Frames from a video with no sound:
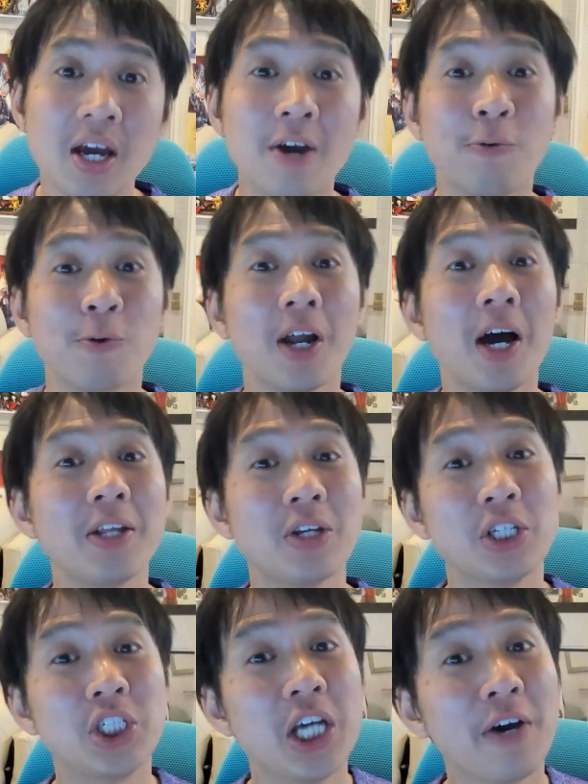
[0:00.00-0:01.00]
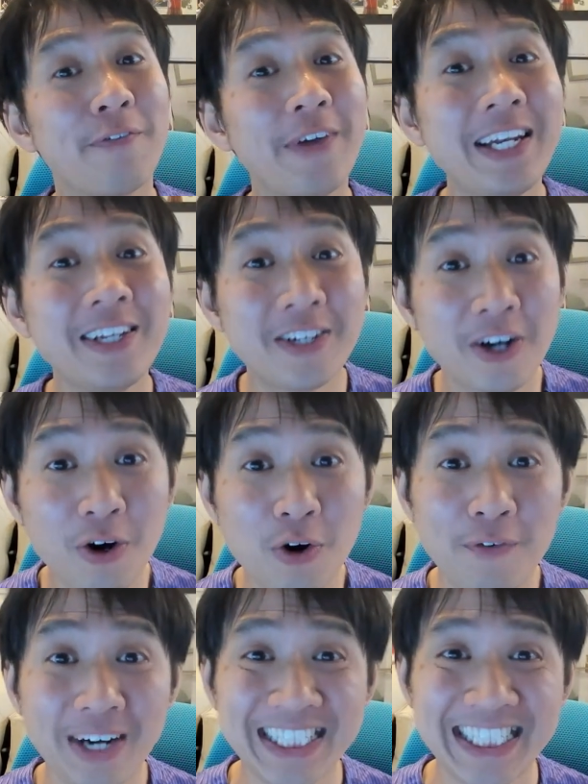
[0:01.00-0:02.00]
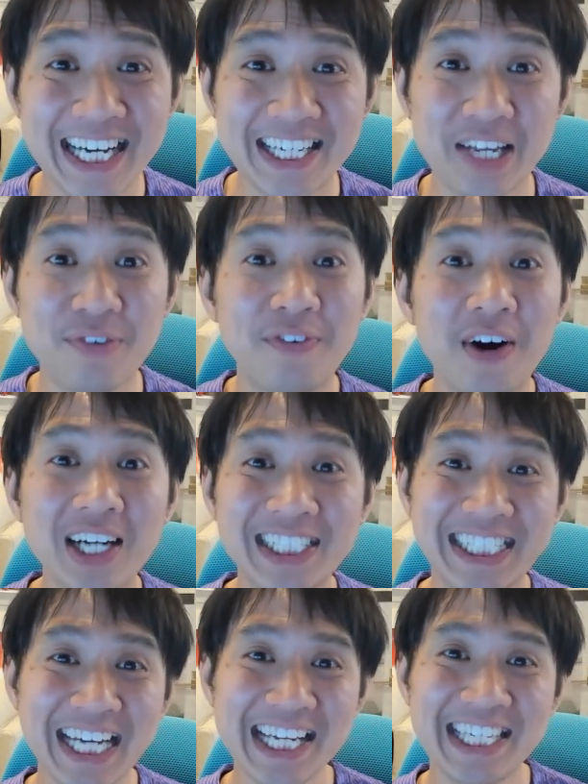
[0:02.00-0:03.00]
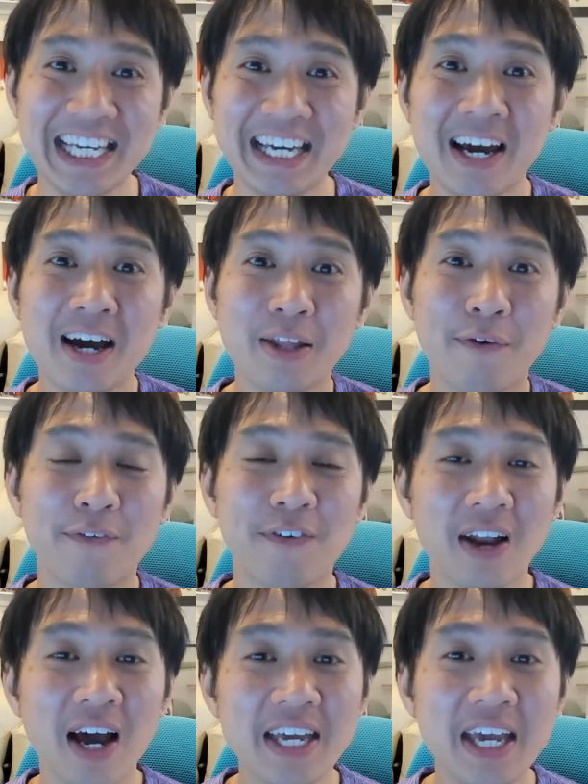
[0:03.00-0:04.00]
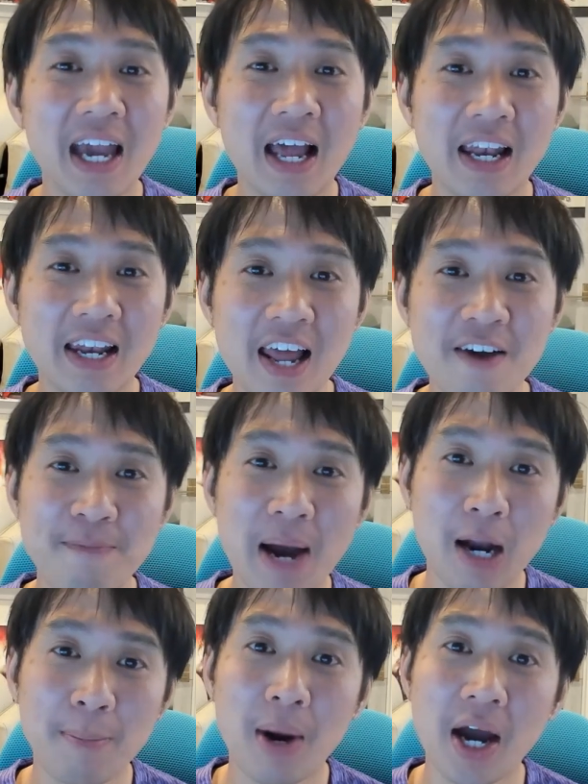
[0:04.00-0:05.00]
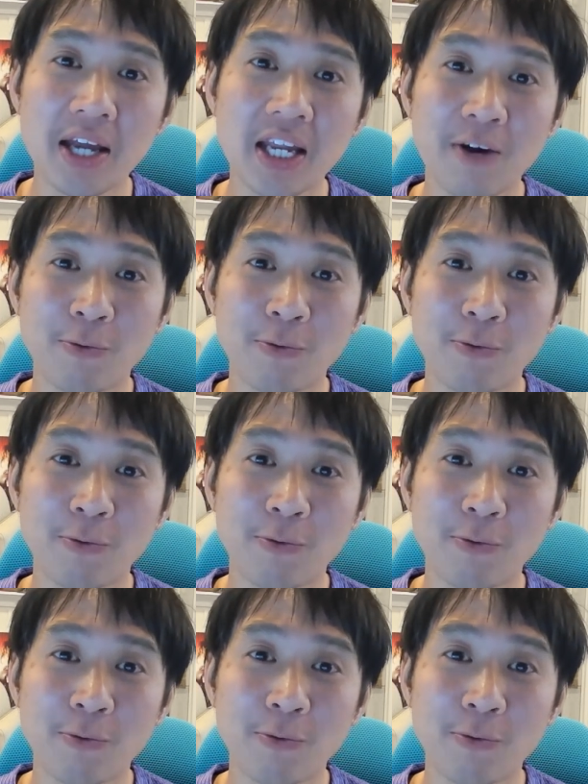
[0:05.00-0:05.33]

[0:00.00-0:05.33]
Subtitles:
rely on your Gianfranco Facchetti, the flying left-back pioneer.